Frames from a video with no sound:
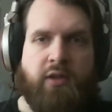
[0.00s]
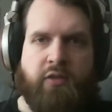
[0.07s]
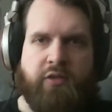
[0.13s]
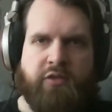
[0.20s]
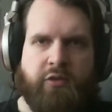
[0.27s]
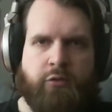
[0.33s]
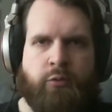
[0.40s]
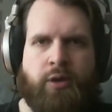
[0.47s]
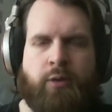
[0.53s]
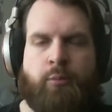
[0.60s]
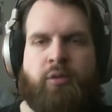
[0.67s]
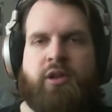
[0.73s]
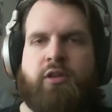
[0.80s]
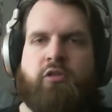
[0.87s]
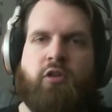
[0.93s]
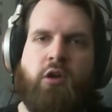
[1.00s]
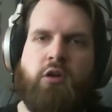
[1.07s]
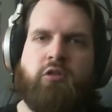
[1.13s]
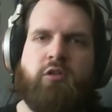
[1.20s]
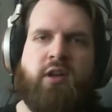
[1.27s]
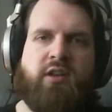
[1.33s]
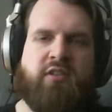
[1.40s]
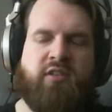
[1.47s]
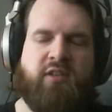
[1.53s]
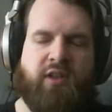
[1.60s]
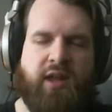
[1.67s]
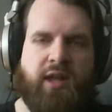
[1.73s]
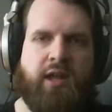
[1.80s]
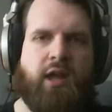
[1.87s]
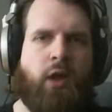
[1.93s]
This is Rambling Josh, and
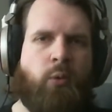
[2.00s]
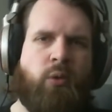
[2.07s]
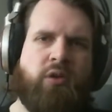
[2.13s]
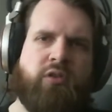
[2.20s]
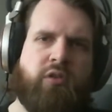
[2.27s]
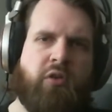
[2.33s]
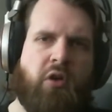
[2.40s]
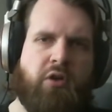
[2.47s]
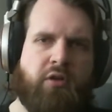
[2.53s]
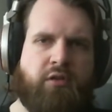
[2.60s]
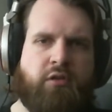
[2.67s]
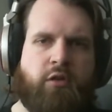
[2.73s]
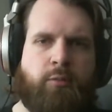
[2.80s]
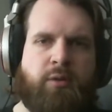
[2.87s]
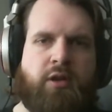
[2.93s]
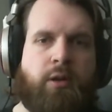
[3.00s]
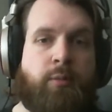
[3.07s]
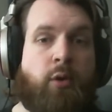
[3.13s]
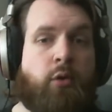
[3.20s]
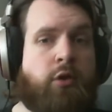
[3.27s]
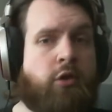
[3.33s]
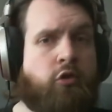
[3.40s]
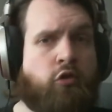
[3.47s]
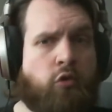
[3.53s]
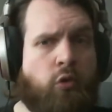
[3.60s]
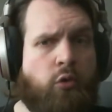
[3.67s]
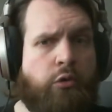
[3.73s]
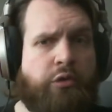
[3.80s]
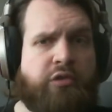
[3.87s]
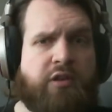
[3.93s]
today I want to talk a little bit about
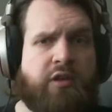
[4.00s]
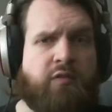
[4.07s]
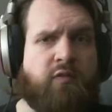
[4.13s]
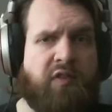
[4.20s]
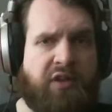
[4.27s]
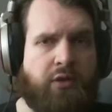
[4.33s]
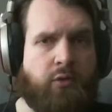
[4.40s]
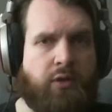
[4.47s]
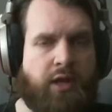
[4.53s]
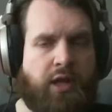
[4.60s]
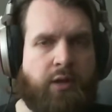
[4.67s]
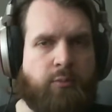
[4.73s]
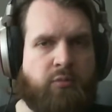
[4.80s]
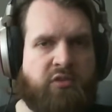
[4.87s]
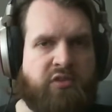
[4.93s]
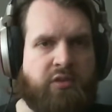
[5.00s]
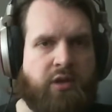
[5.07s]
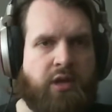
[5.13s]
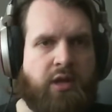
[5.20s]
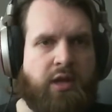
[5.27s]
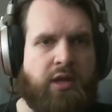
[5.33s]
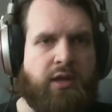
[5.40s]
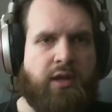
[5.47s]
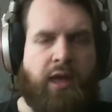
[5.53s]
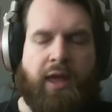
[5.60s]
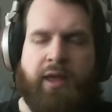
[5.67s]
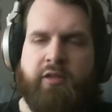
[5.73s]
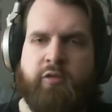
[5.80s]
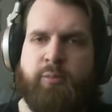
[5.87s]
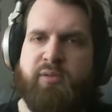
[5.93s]
controls in video games.
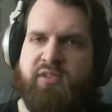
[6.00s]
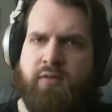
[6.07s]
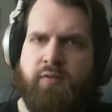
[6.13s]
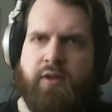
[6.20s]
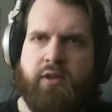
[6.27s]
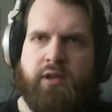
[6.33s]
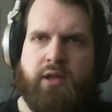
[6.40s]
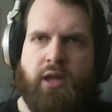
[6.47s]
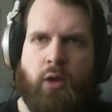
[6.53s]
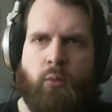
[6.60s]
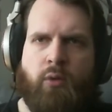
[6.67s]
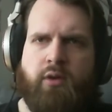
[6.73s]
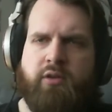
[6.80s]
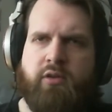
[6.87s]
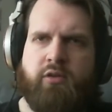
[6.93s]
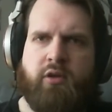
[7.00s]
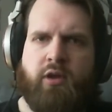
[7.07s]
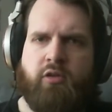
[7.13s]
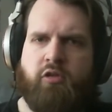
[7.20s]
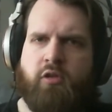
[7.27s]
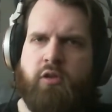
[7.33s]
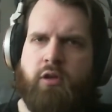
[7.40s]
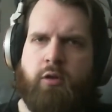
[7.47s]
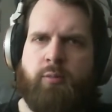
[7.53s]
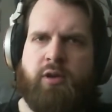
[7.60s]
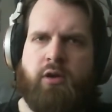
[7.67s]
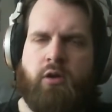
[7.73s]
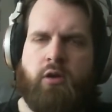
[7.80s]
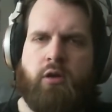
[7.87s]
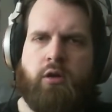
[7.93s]
And specifically, I want to touch a little bit
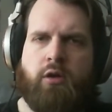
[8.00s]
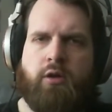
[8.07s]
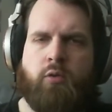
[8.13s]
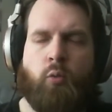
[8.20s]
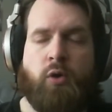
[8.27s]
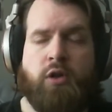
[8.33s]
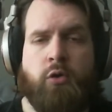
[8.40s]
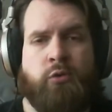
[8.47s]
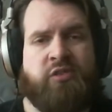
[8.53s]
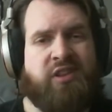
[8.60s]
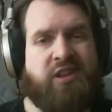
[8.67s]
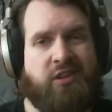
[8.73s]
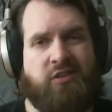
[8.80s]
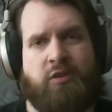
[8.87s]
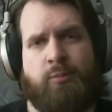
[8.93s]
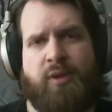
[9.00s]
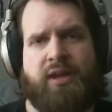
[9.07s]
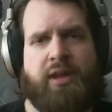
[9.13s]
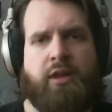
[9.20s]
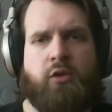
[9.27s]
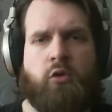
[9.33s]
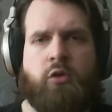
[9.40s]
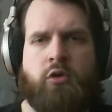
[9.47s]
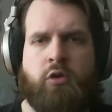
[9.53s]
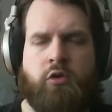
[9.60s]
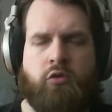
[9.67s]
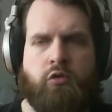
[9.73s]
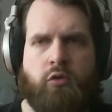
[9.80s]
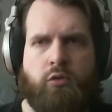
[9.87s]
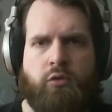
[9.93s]
on what goes into making good
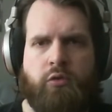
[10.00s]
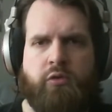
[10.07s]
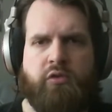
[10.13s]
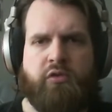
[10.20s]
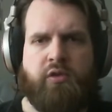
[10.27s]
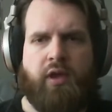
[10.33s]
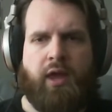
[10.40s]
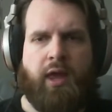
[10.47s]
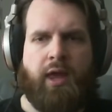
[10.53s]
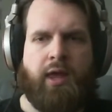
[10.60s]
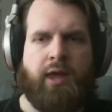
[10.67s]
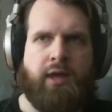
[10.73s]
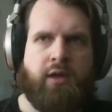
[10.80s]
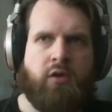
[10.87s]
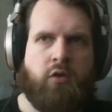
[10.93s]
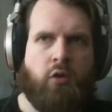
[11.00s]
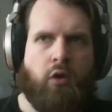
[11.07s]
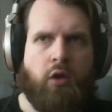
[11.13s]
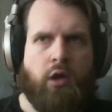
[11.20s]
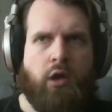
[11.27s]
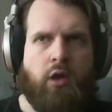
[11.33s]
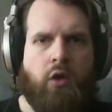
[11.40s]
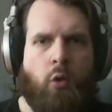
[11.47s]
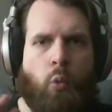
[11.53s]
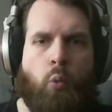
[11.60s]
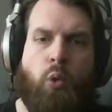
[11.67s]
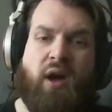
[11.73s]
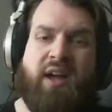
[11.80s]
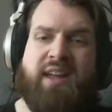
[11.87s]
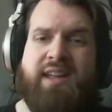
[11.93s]
controls and
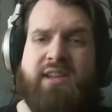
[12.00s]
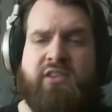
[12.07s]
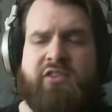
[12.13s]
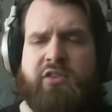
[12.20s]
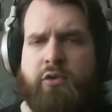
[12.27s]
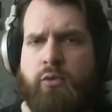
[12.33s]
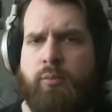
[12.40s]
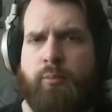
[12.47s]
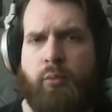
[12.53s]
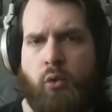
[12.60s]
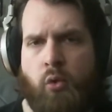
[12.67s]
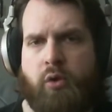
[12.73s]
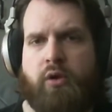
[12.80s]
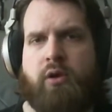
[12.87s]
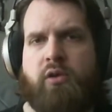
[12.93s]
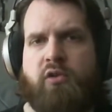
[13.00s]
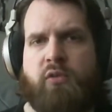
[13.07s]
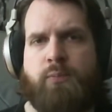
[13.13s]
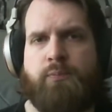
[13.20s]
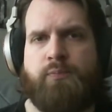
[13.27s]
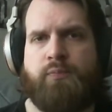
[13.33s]
why it's so important.